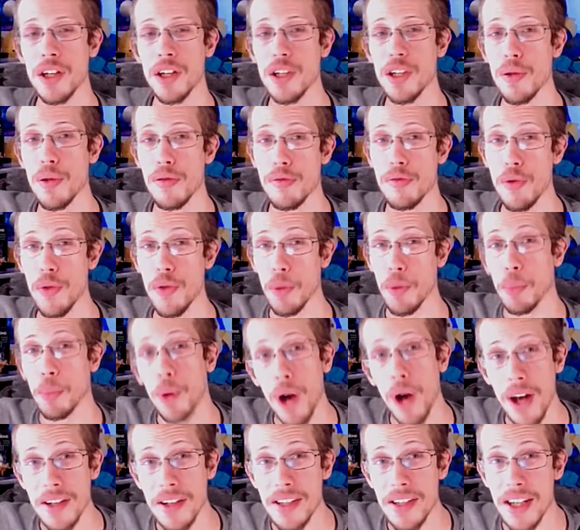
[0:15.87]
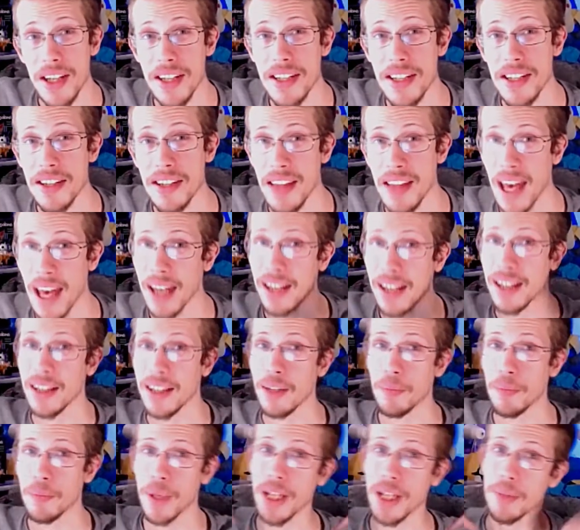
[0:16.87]
through the process that
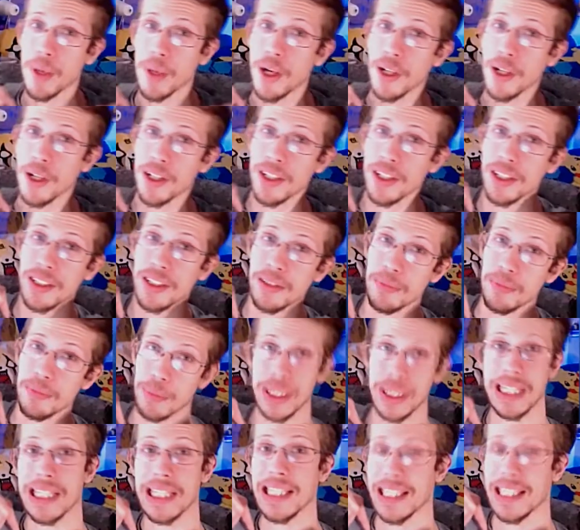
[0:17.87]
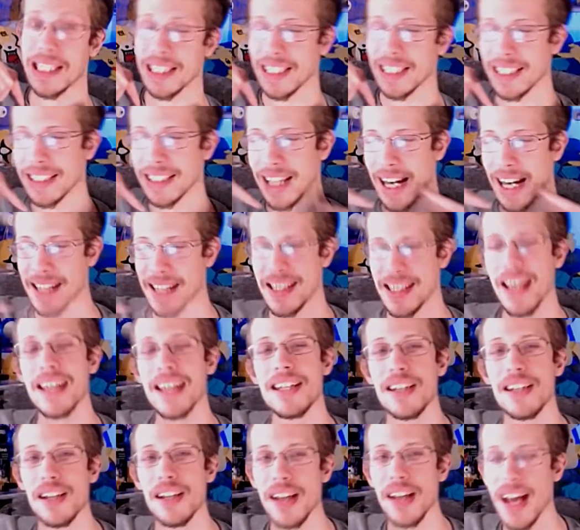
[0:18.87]
PenMark, me, that I
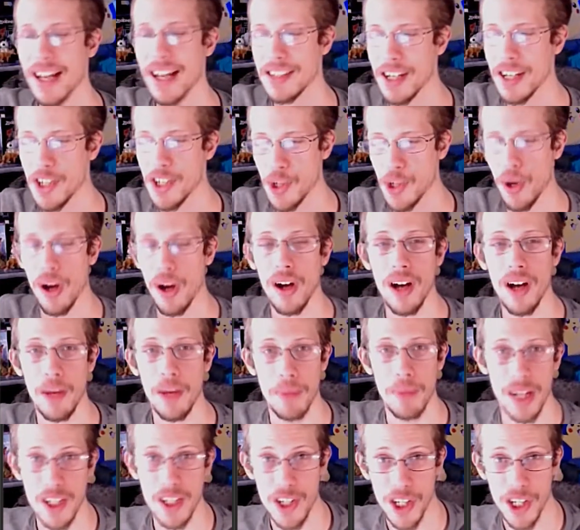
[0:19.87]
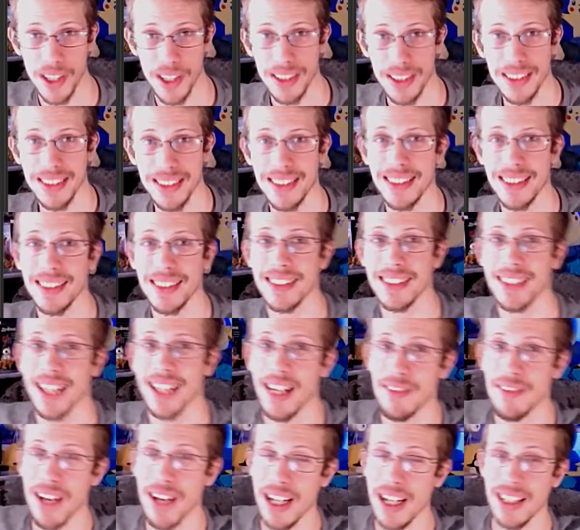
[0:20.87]
take as I draw a picture.
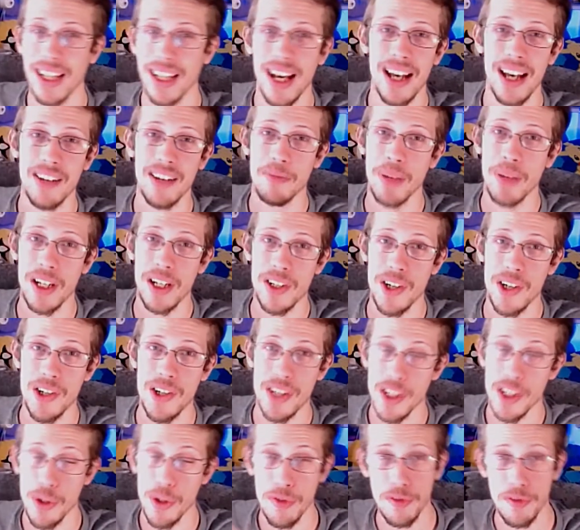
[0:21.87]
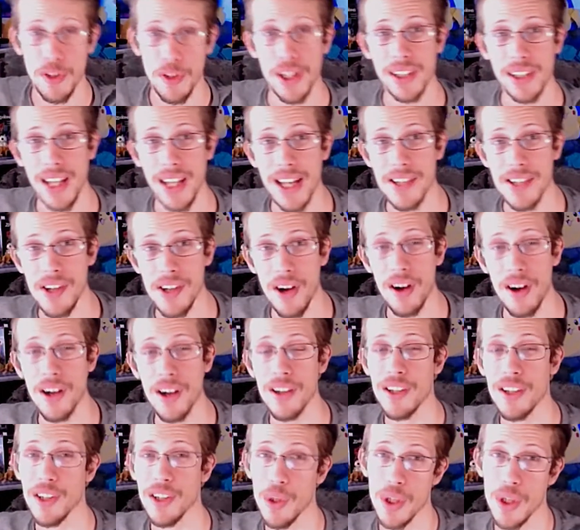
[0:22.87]
I've got a lot of pictures. I do freelance
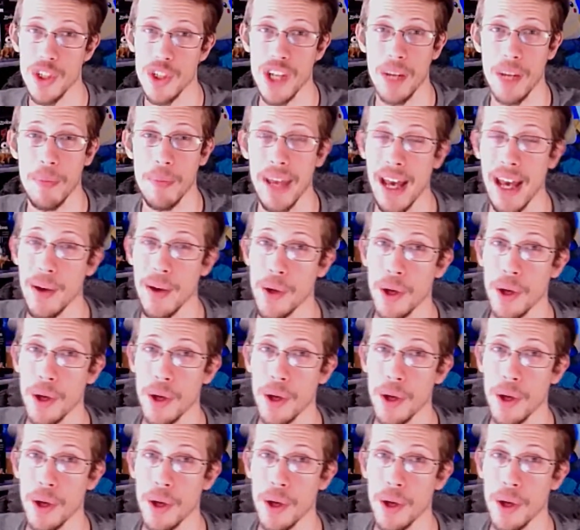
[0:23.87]
art. You can check me out on